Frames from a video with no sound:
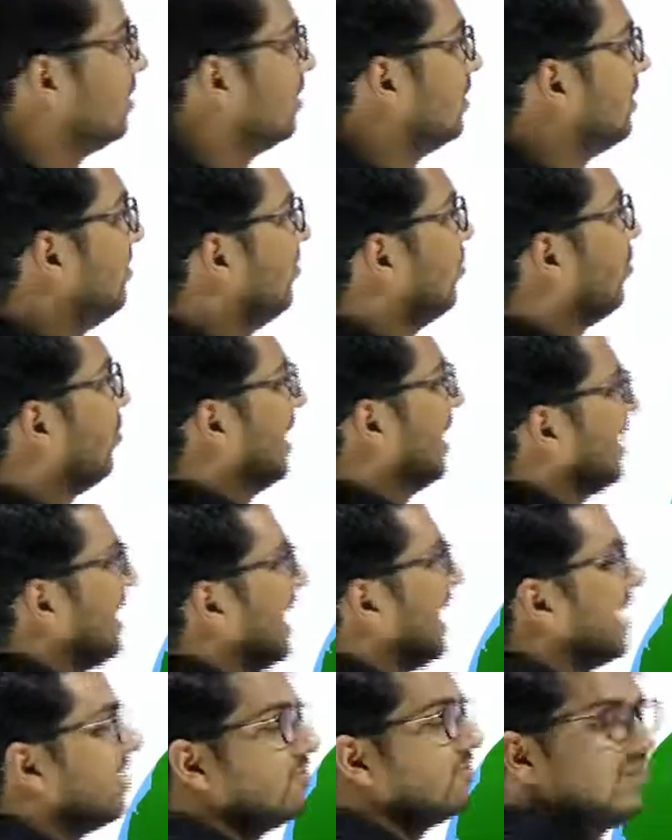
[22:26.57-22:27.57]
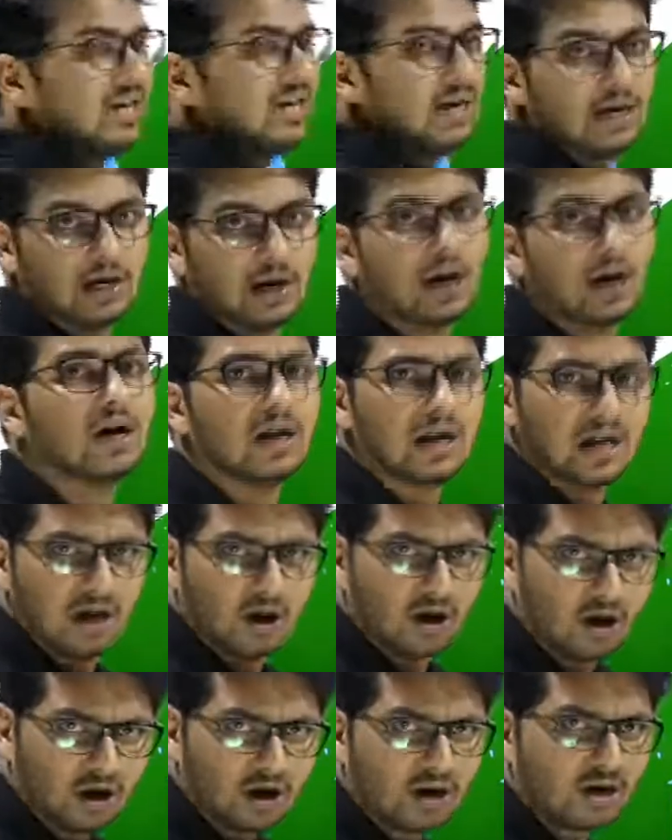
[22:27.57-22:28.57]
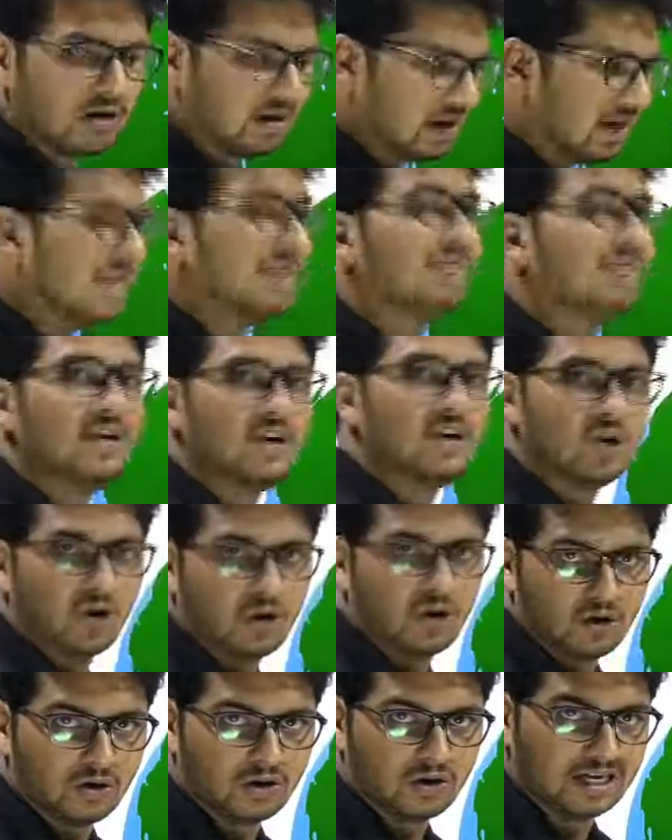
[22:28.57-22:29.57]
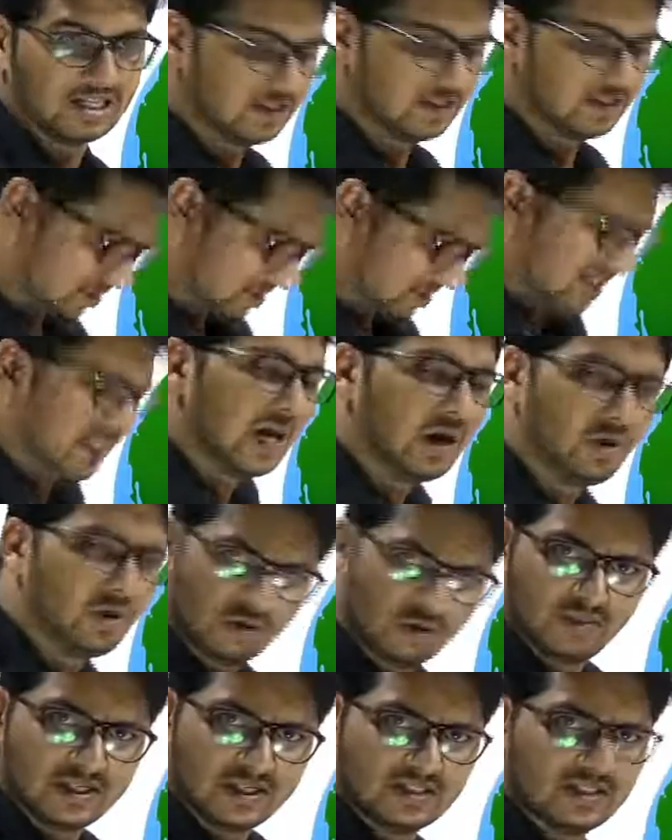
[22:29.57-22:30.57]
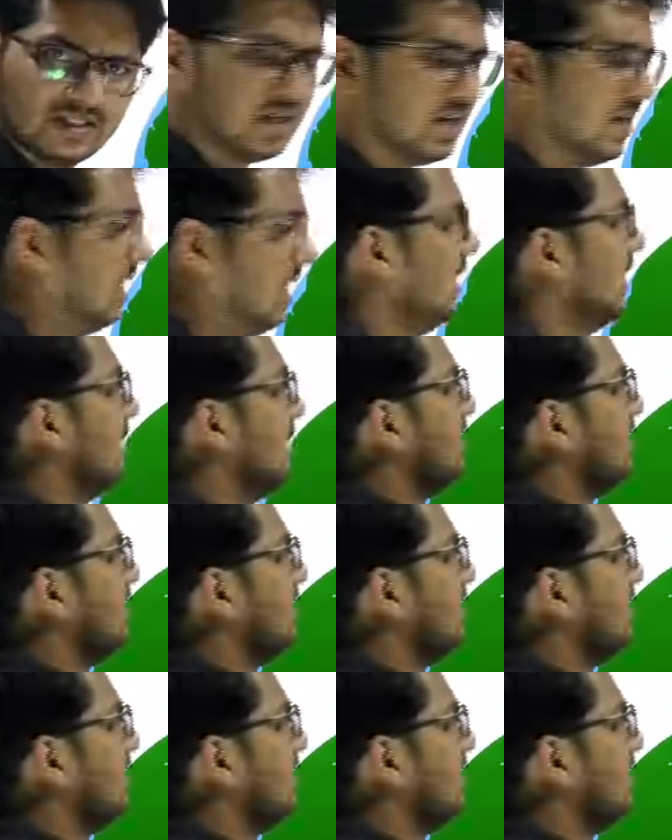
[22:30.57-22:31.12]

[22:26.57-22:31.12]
The one that we are living on, okay, the ground basically,